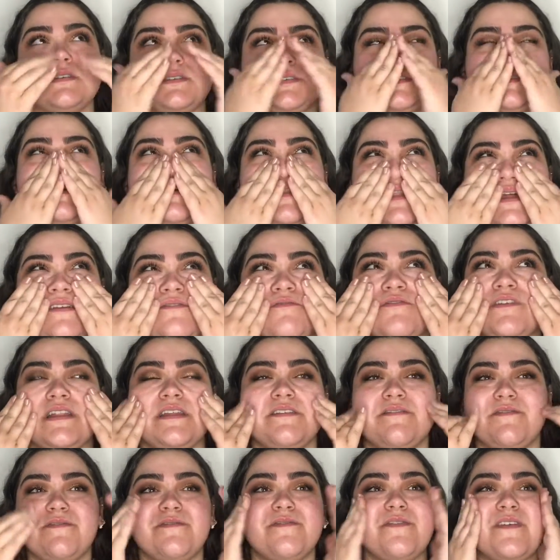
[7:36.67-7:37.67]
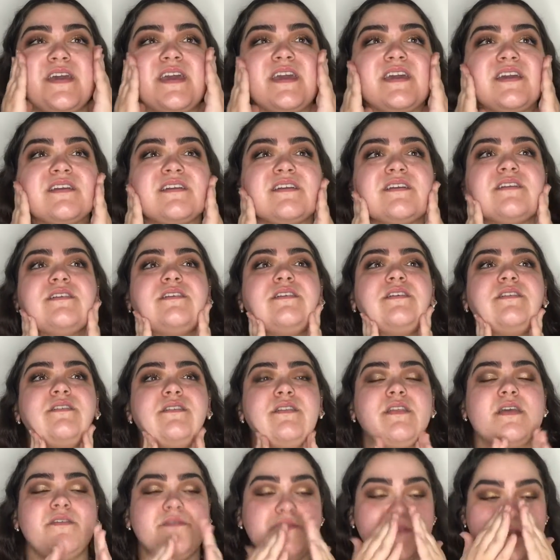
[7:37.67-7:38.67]
It's not like really thick.
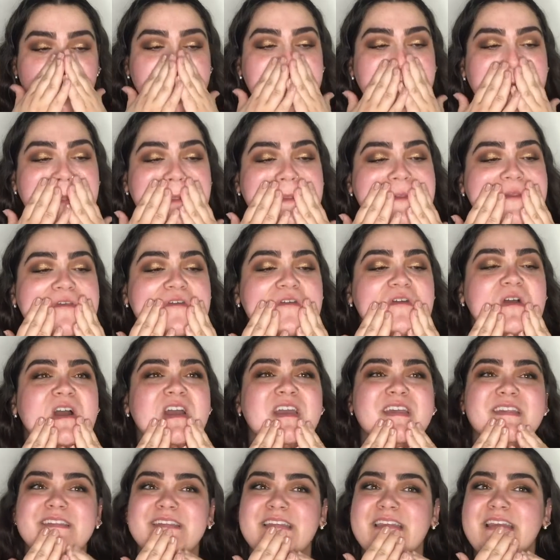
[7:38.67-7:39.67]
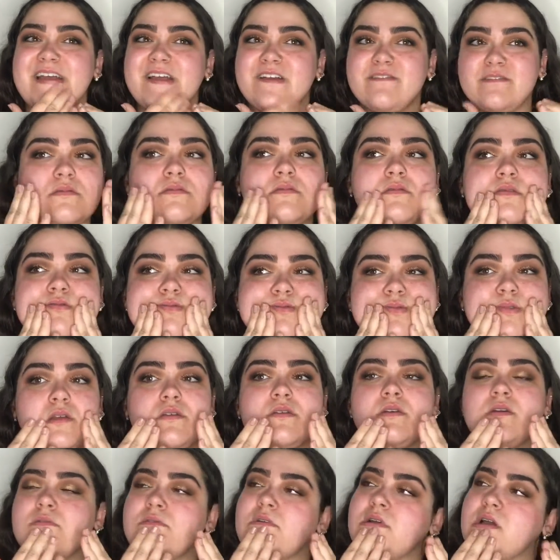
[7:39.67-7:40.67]
It definitely like dries down.
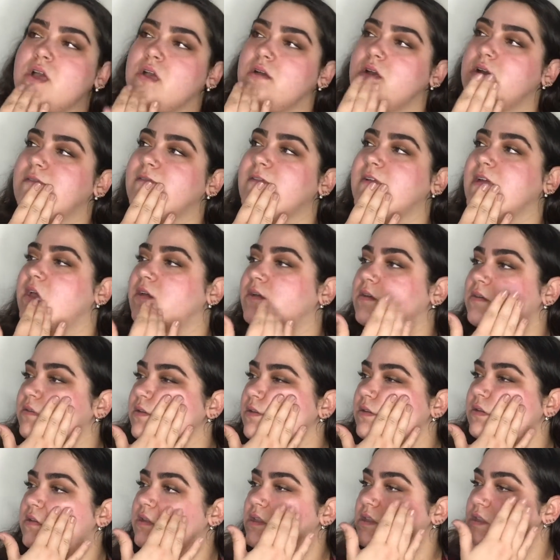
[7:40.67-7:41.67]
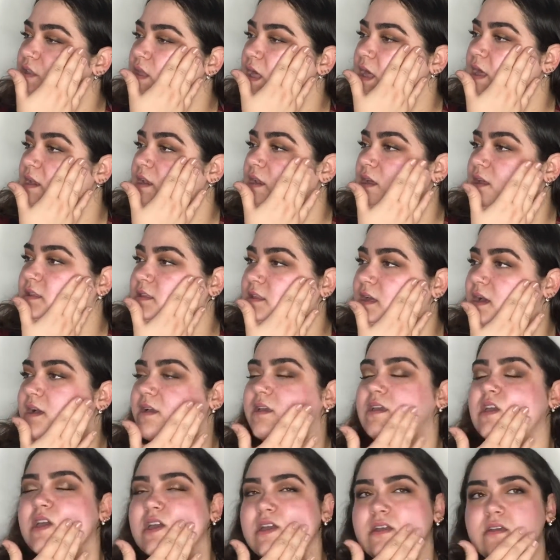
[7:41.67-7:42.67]
Okay, it's getting like
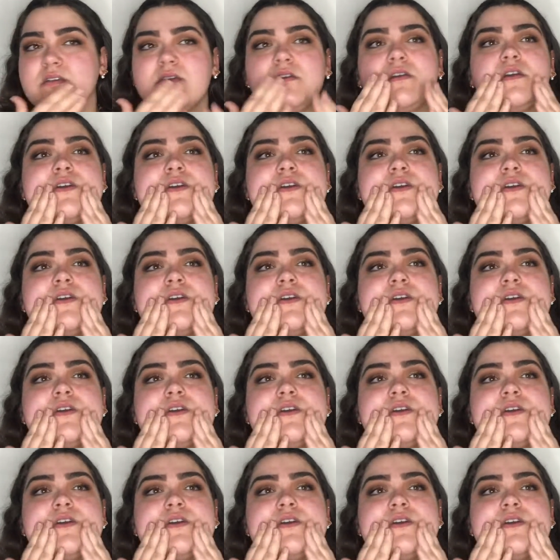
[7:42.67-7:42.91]
tacky.